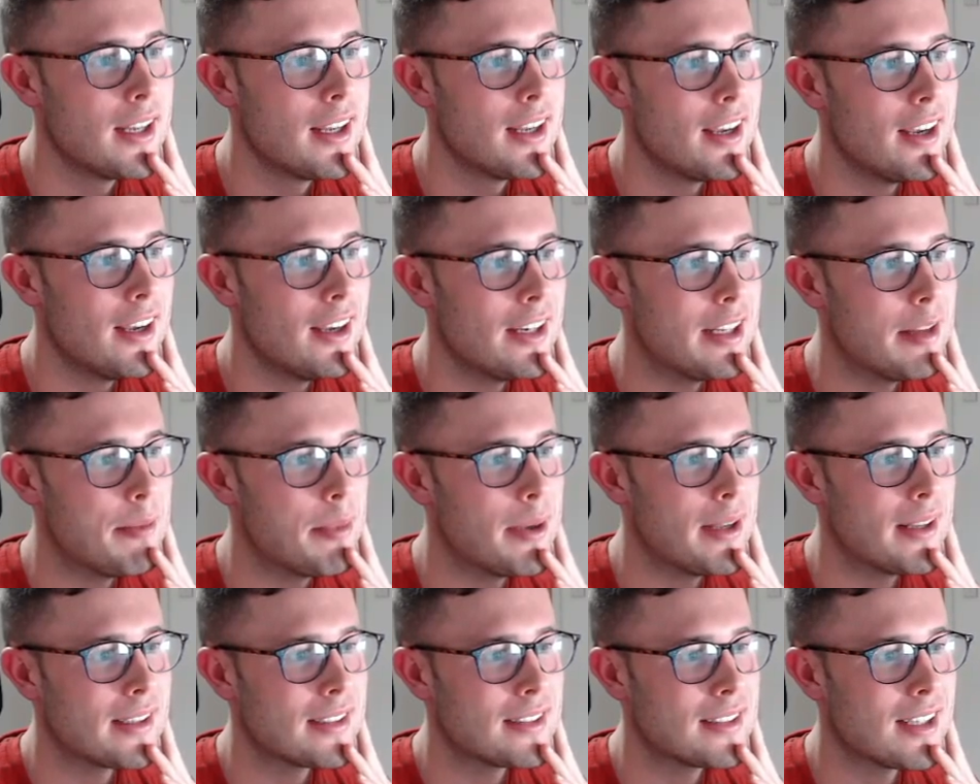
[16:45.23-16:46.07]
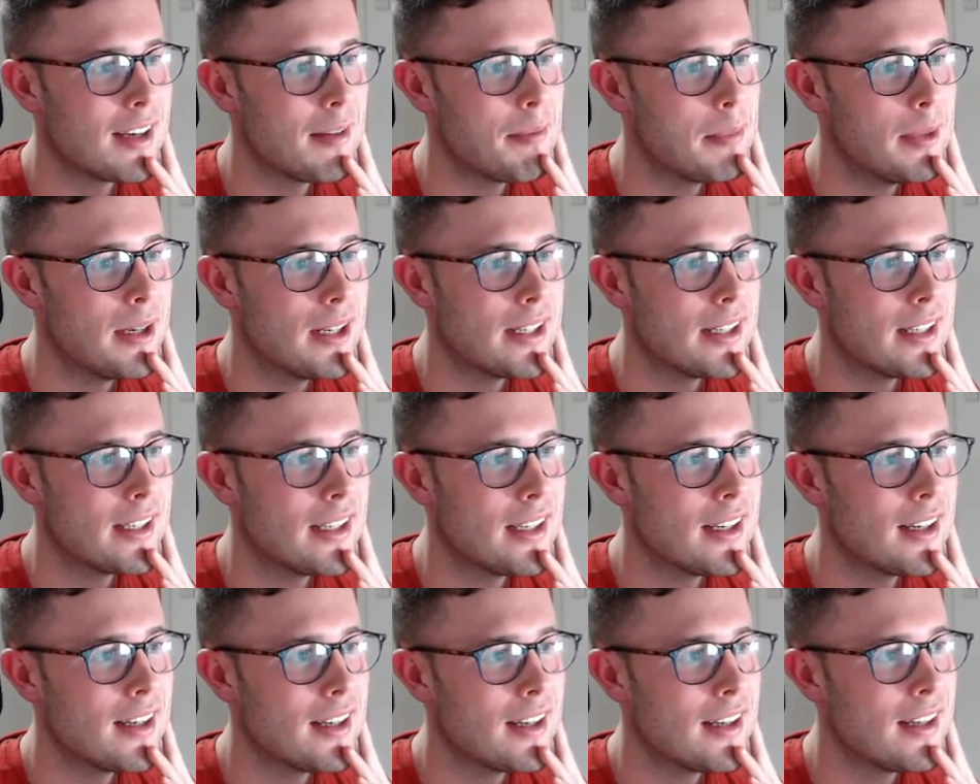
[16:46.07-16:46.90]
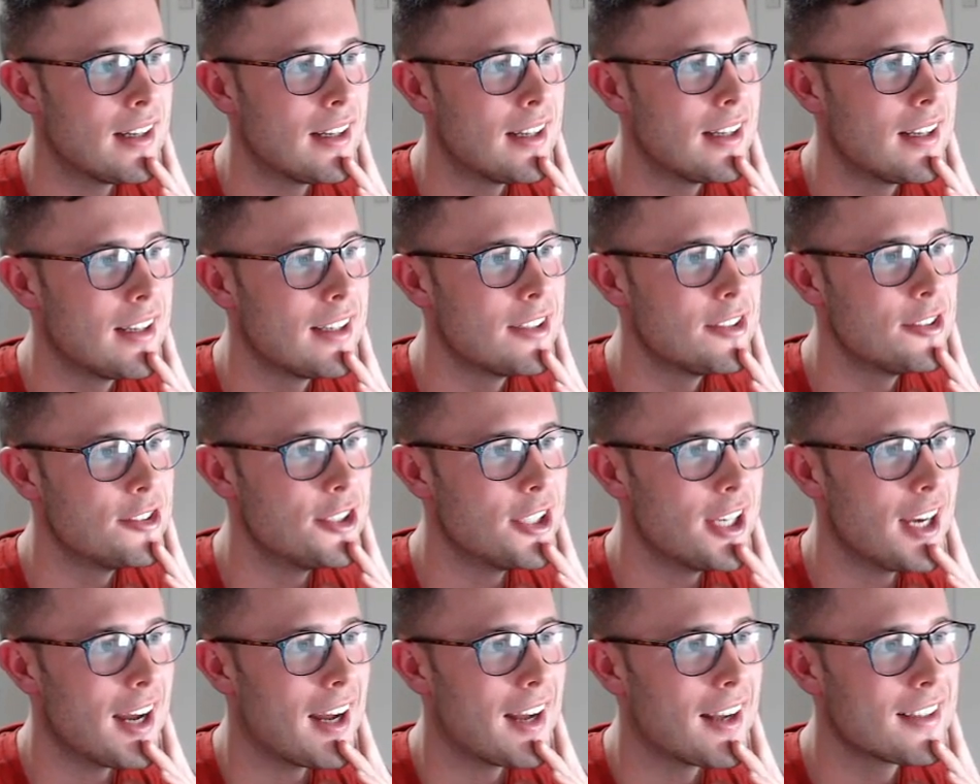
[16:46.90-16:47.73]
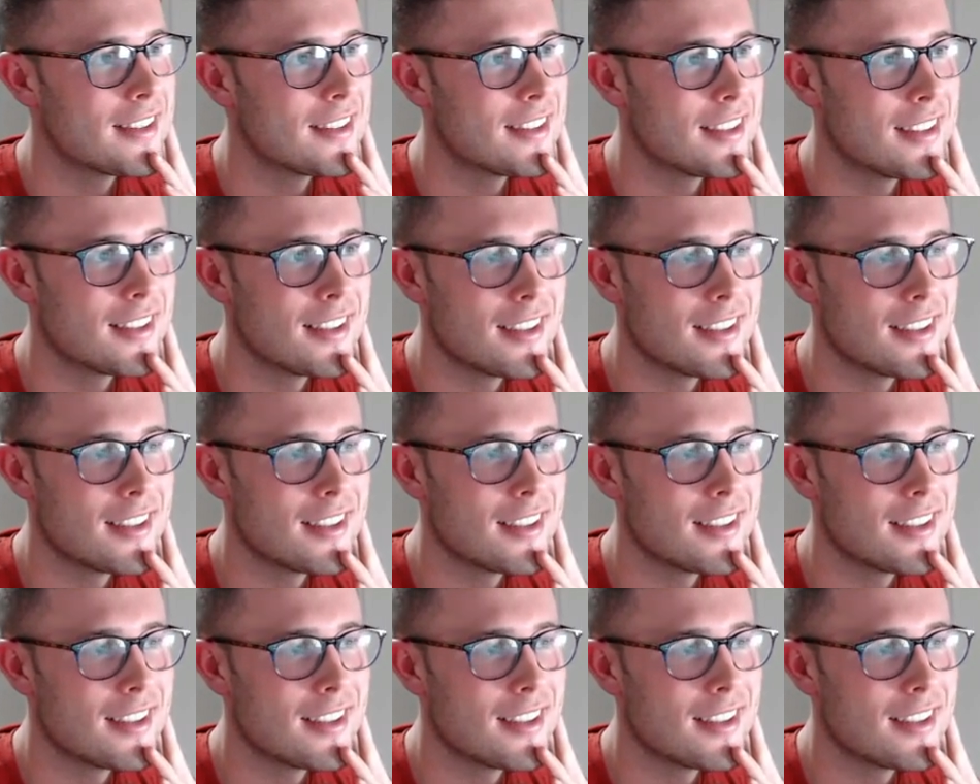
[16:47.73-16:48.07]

and he picks up bloody uh, jacks.